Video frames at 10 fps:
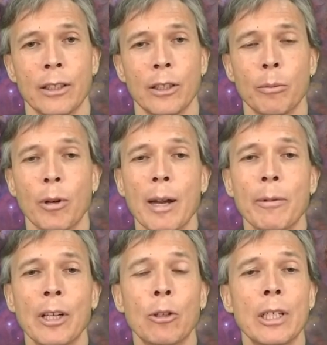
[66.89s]
The
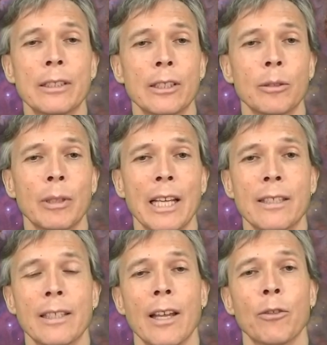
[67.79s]
primary criticism
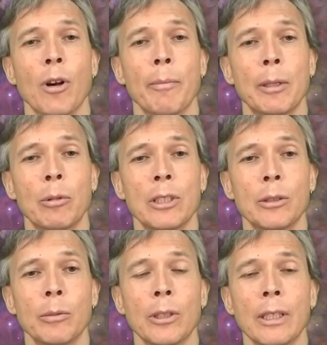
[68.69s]
against the anthropic
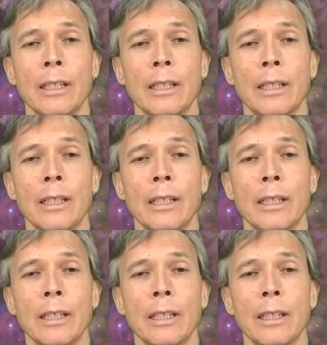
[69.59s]
principle